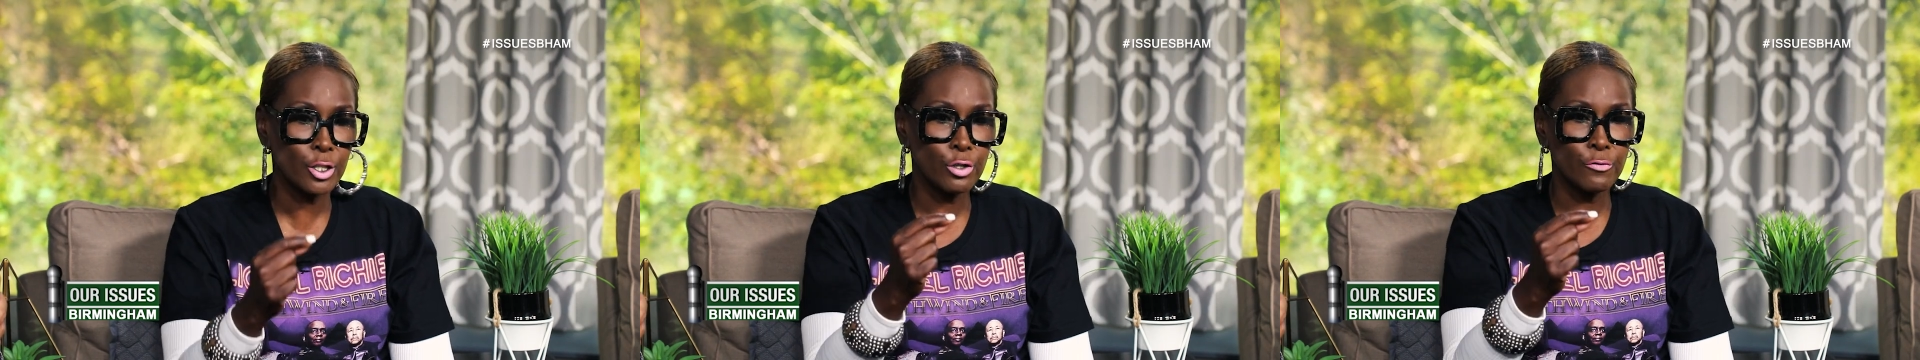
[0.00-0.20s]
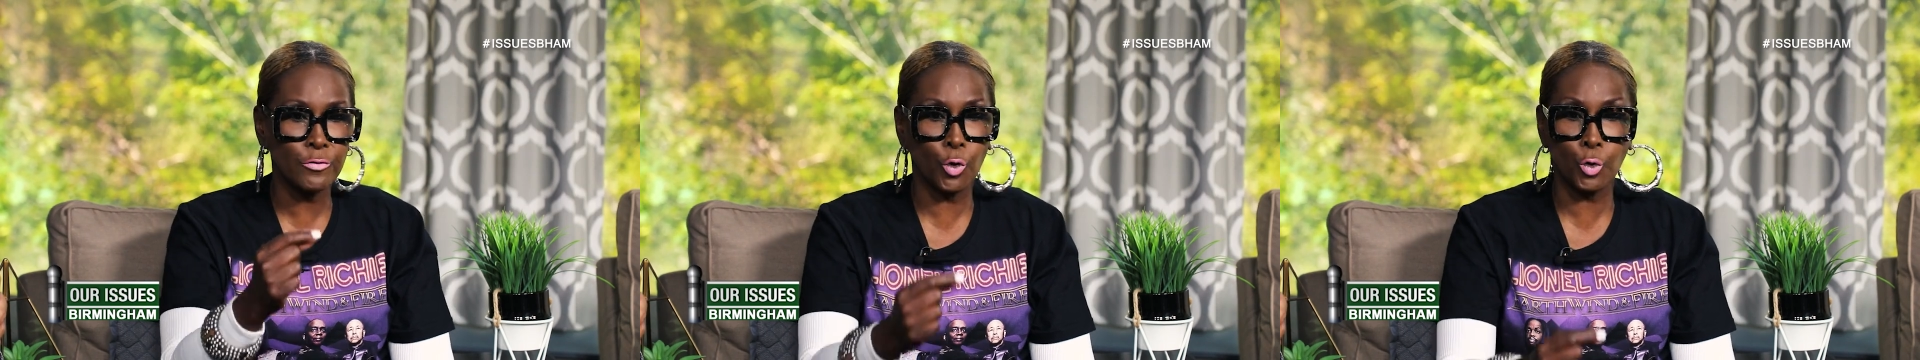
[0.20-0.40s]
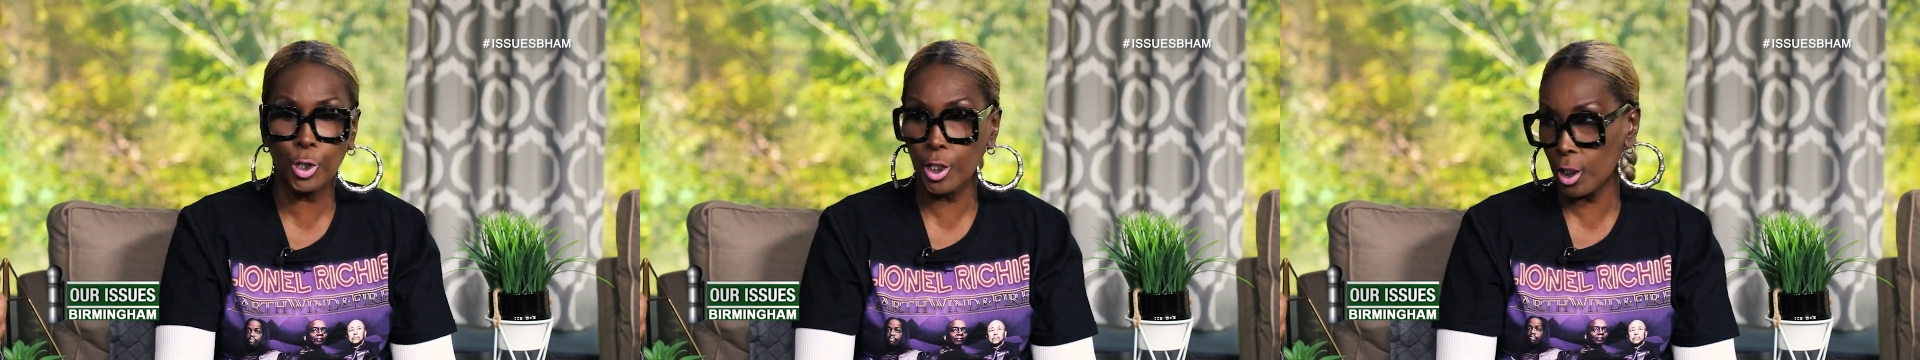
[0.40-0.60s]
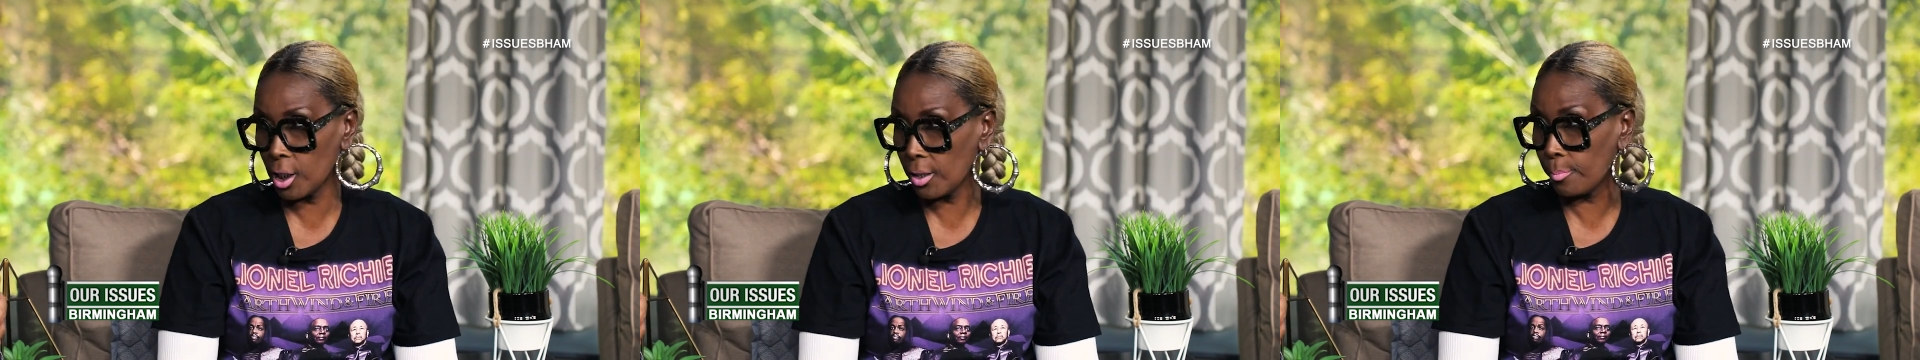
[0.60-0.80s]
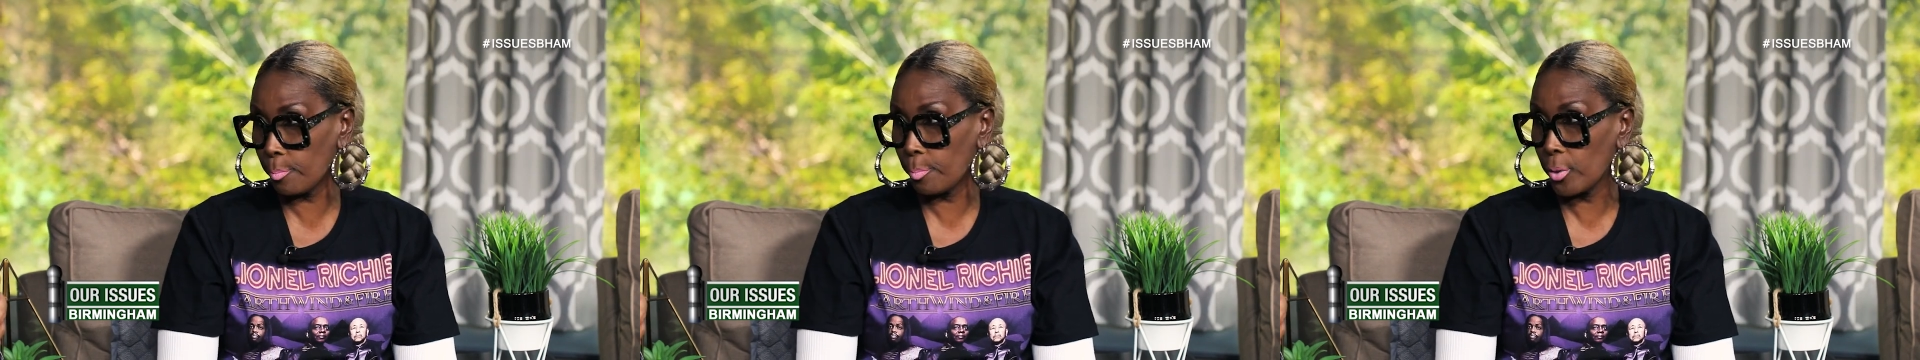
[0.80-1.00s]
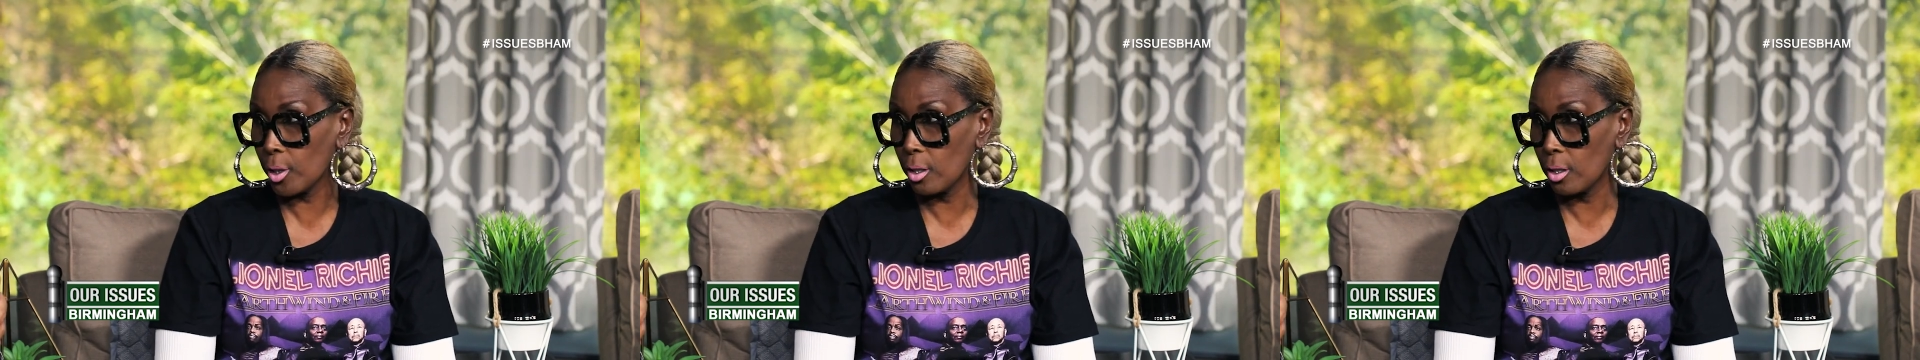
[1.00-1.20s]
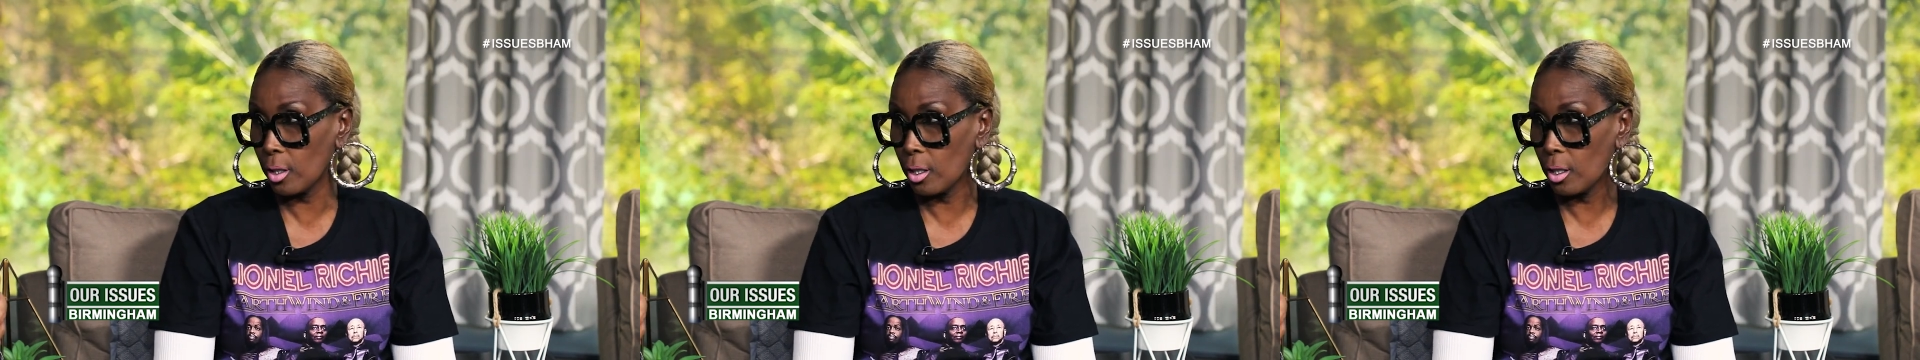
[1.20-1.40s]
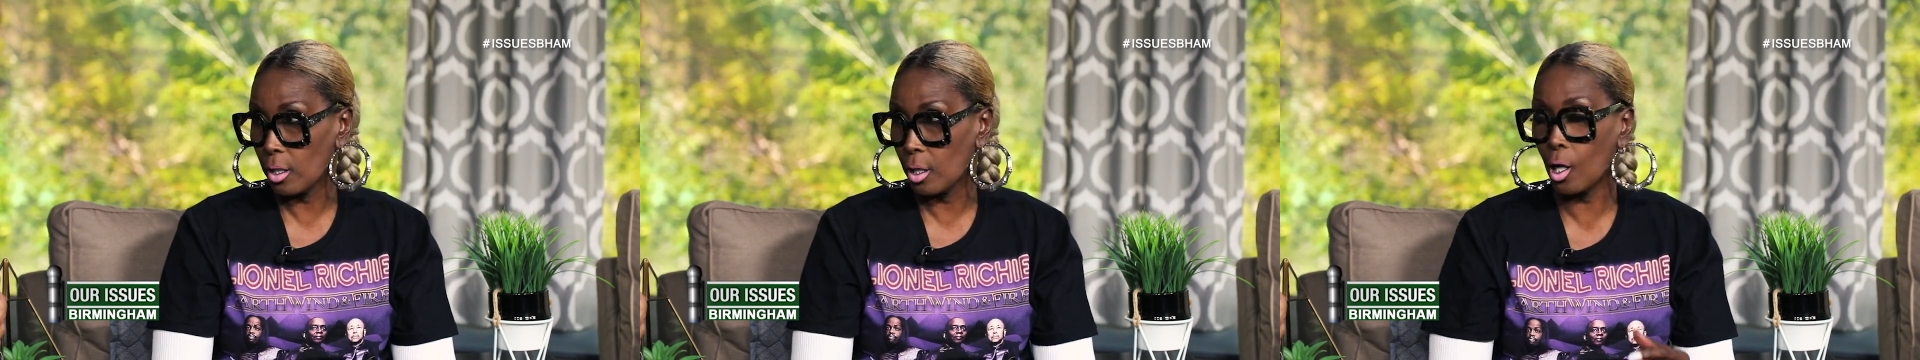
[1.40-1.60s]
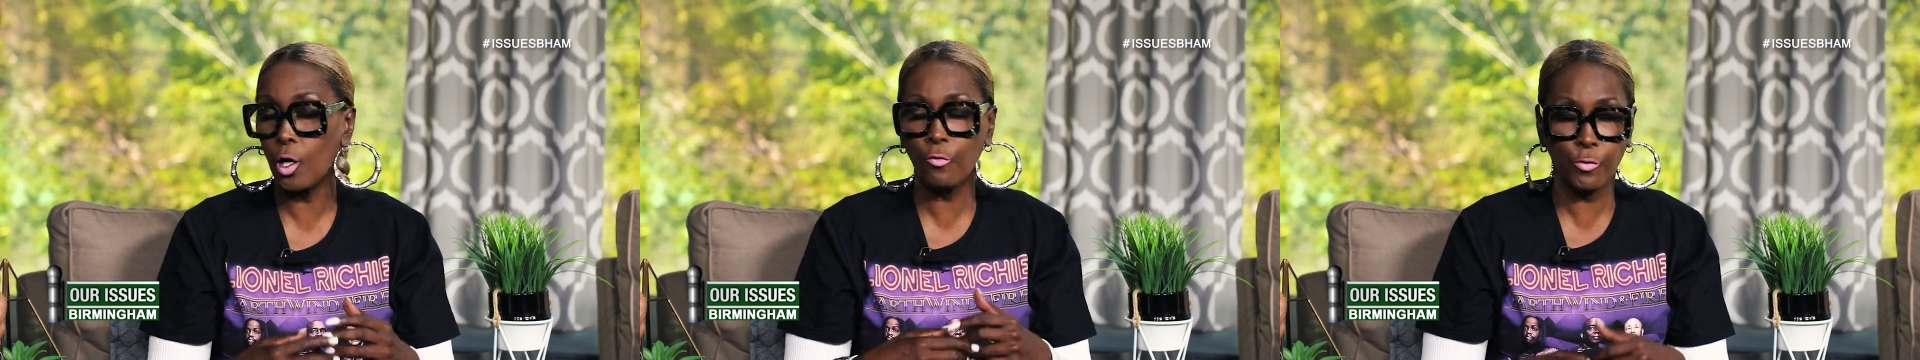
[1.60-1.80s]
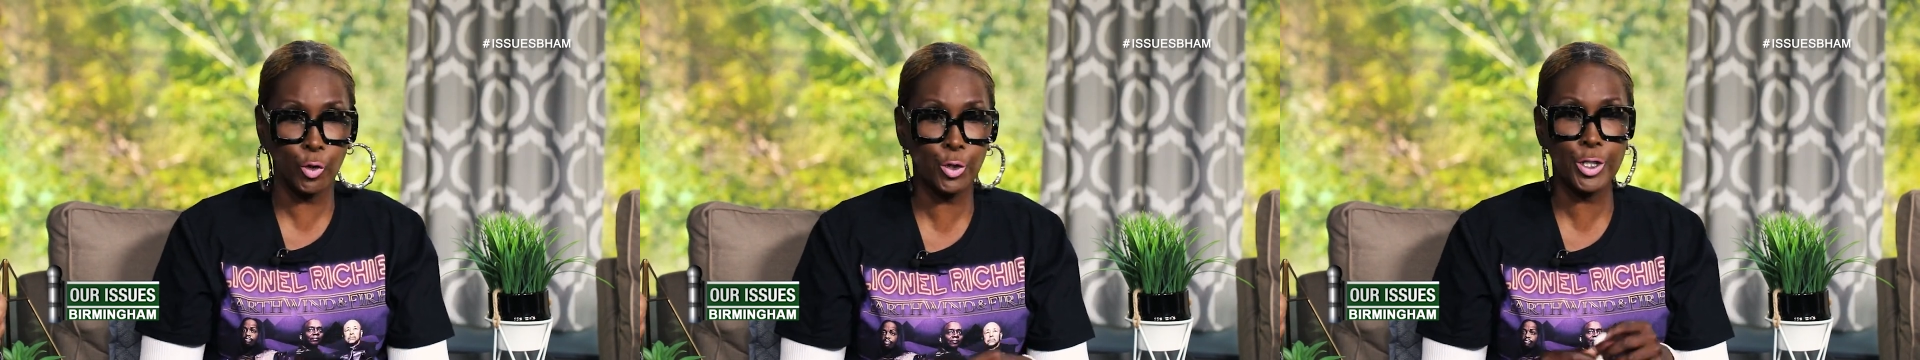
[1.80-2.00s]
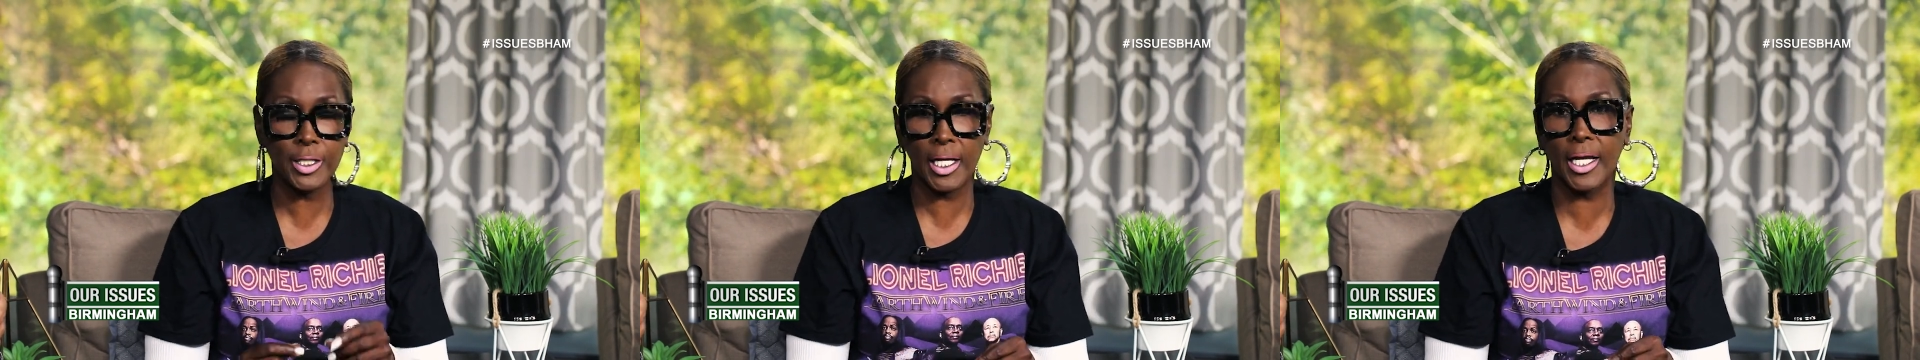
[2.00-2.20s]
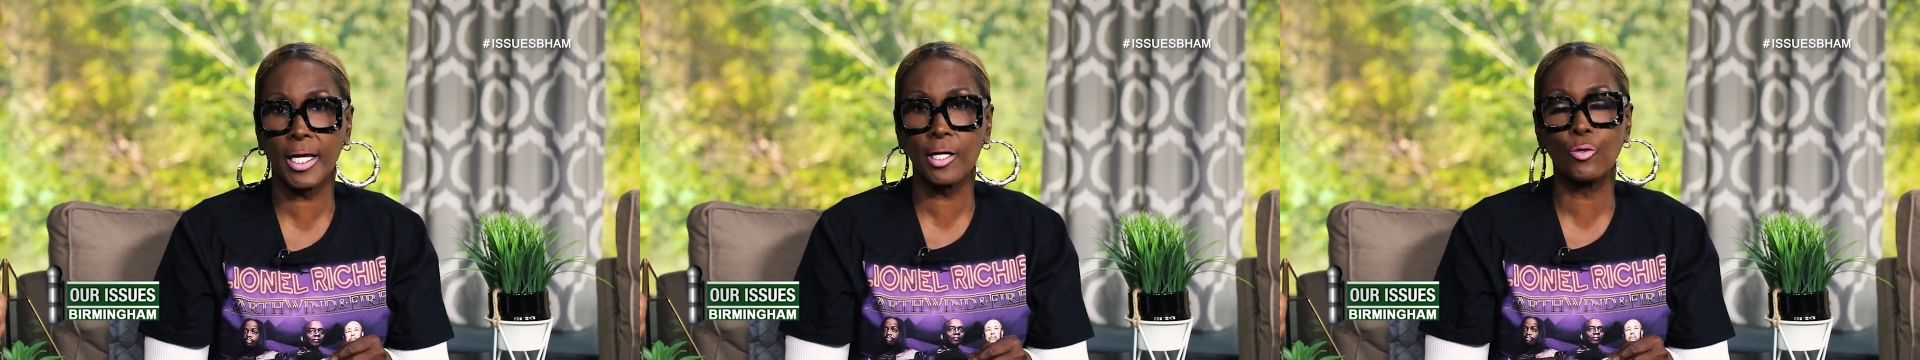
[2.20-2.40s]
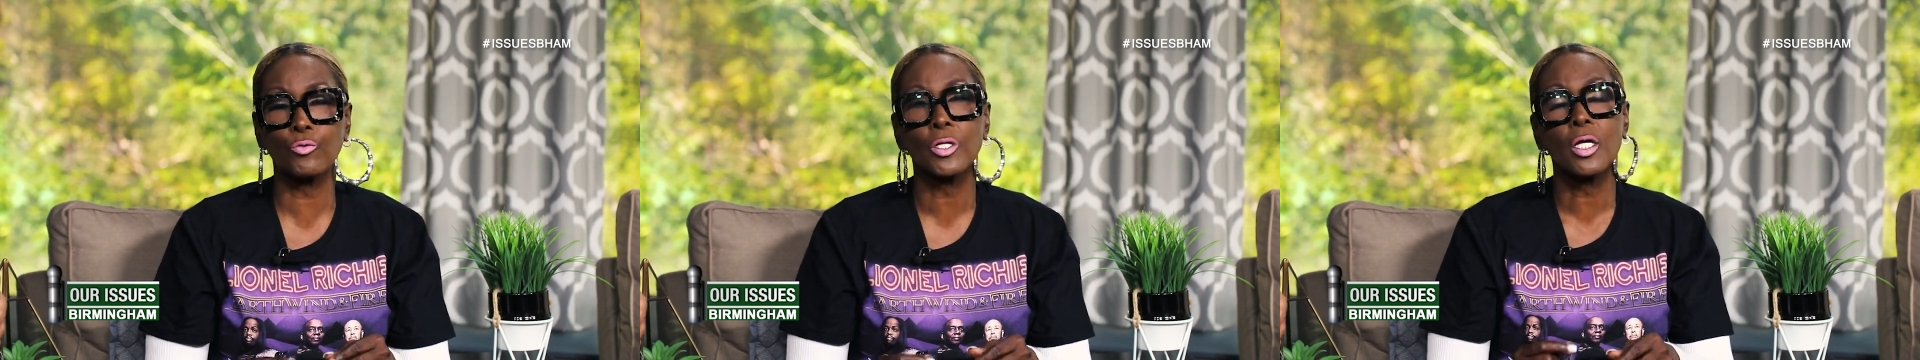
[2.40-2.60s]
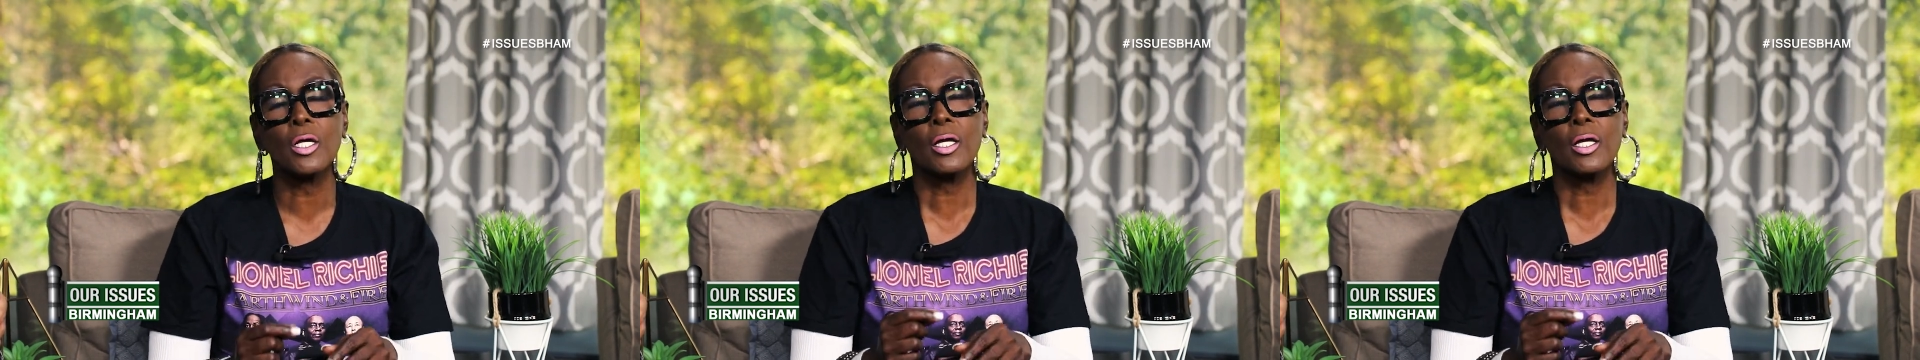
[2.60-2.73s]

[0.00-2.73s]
to vote it up or vote it down.